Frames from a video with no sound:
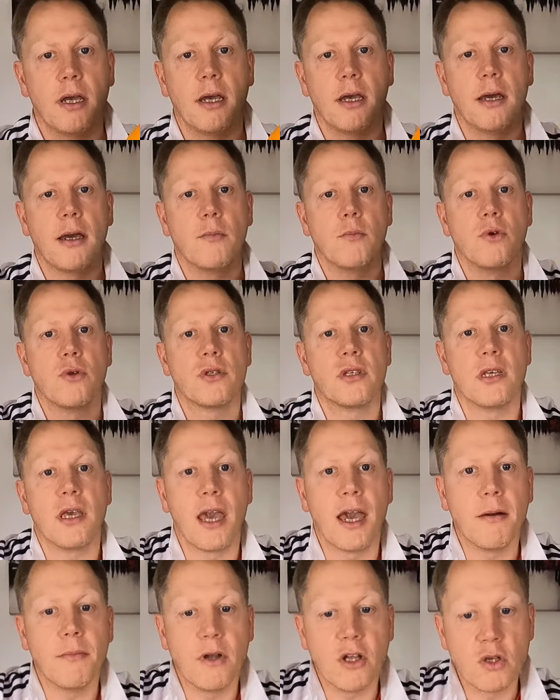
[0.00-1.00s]
and we'll
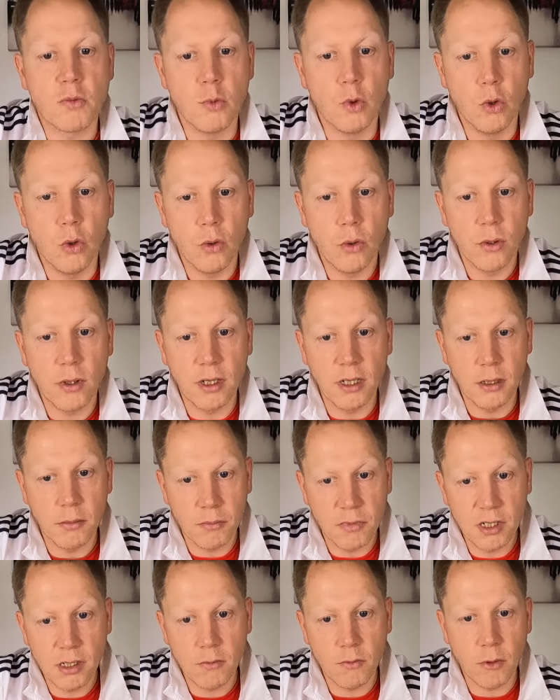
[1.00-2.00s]
see how much more in a
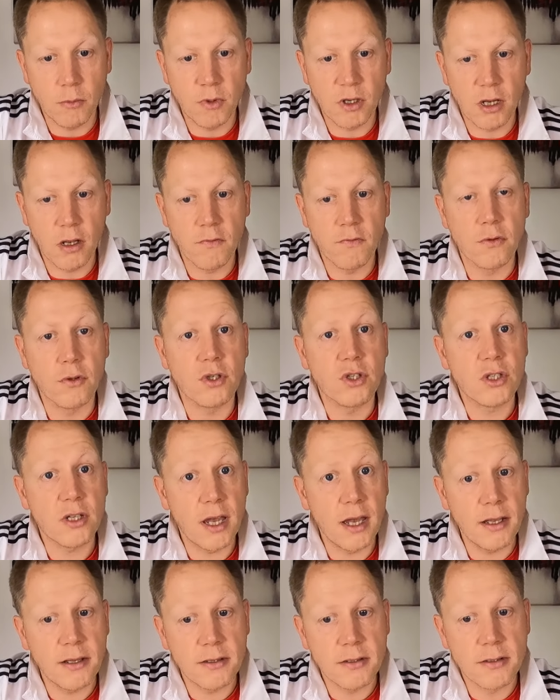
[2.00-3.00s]
minute when we go through the
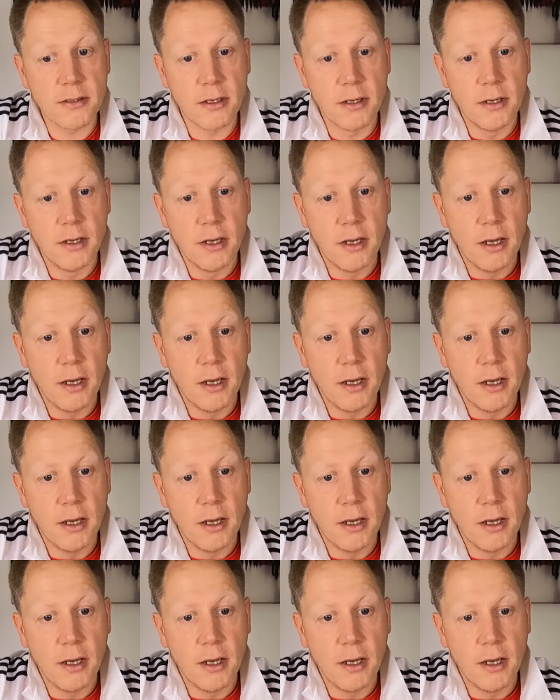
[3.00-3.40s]
stats.